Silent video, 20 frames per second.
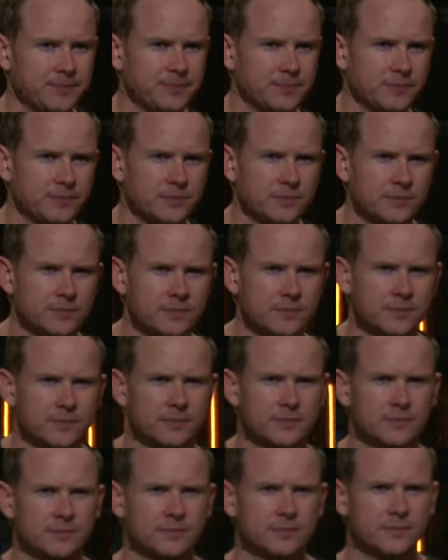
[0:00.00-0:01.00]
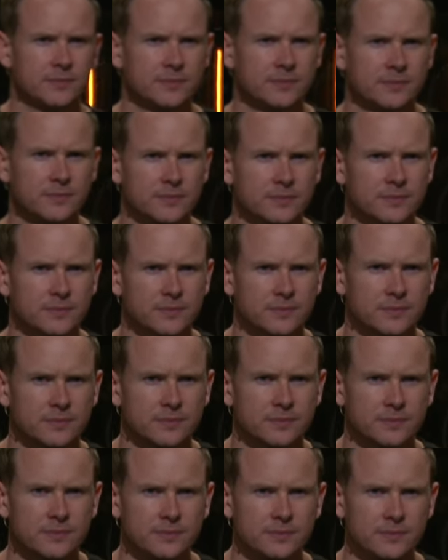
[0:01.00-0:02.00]

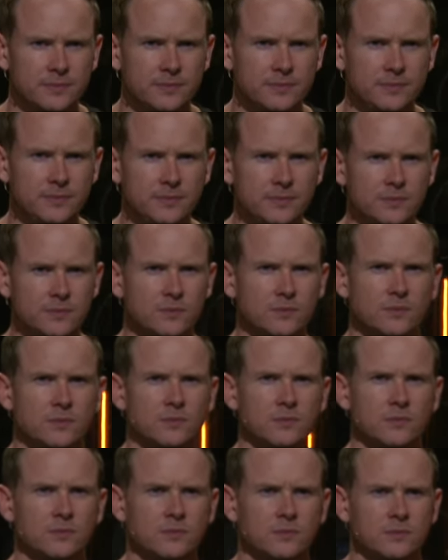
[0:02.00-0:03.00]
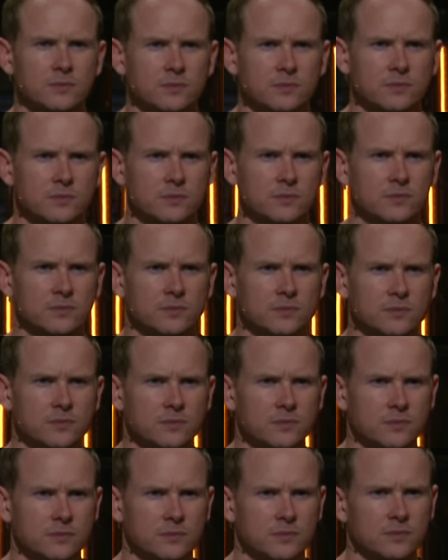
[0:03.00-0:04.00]

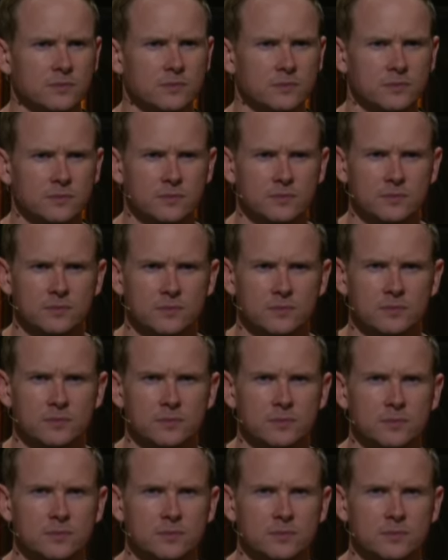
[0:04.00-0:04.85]
No one is speaking in this clip.